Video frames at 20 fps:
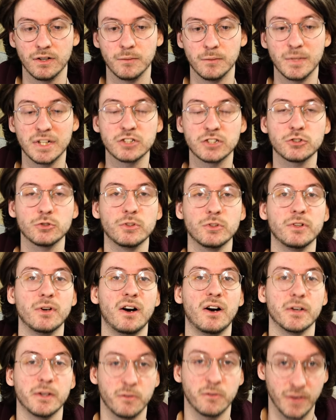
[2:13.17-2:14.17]
make sure you
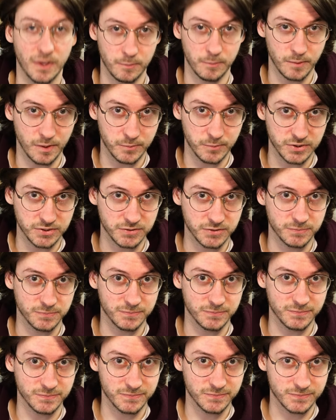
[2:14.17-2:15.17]
hug your family members,
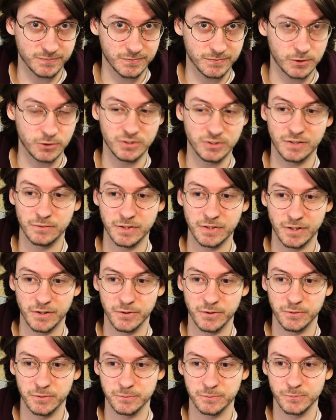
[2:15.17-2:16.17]
because you never
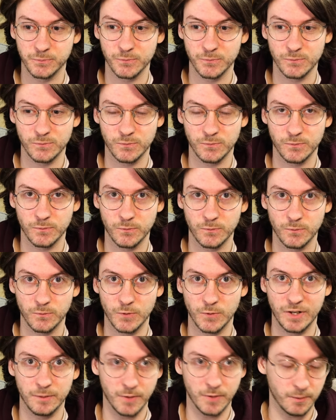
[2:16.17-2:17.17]
know
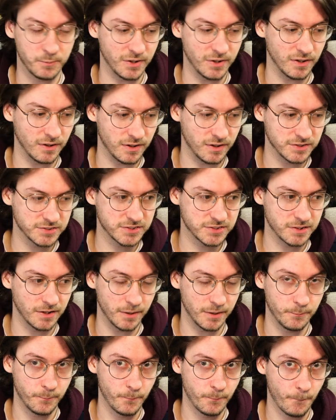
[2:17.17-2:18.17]
when it might be the last
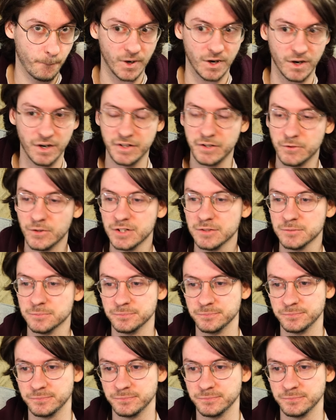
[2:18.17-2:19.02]
time. Anyway,